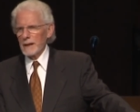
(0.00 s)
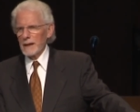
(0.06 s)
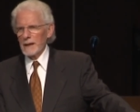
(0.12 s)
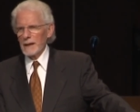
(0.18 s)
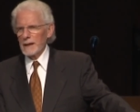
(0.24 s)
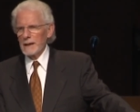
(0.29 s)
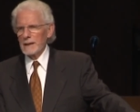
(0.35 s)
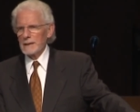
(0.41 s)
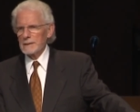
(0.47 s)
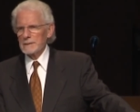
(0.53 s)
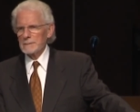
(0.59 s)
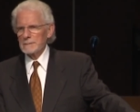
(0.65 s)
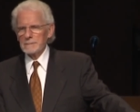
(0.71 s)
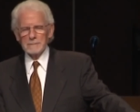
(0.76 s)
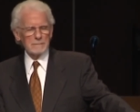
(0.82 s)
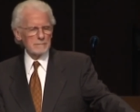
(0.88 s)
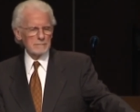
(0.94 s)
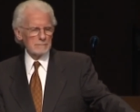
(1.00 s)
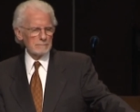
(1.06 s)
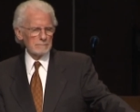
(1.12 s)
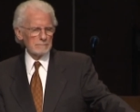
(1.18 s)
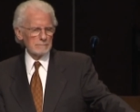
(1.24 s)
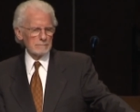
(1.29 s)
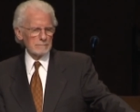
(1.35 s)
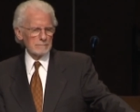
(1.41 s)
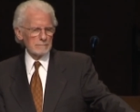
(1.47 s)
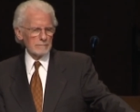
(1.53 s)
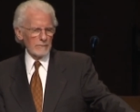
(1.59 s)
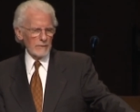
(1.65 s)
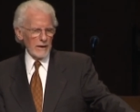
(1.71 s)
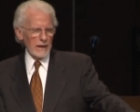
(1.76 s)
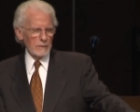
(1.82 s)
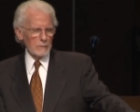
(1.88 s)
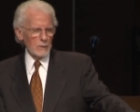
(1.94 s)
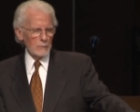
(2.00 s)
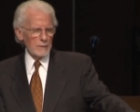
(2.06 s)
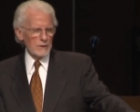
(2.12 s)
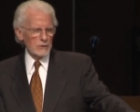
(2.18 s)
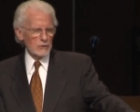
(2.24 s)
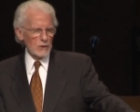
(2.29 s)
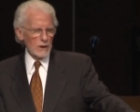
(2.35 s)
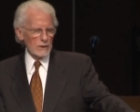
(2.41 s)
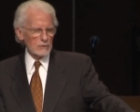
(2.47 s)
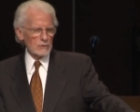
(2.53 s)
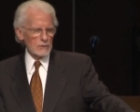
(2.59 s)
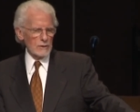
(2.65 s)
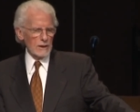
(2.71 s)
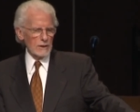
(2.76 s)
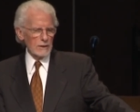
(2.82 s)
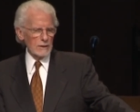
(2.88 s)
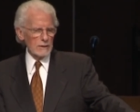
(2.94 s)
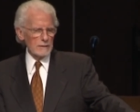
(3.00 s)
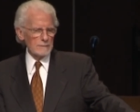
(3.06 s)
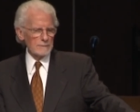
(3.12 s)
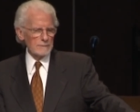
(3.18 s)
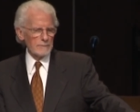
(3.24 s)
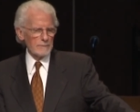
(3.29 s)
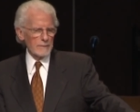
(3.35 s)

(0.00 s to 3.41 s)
Um, they will be judged here.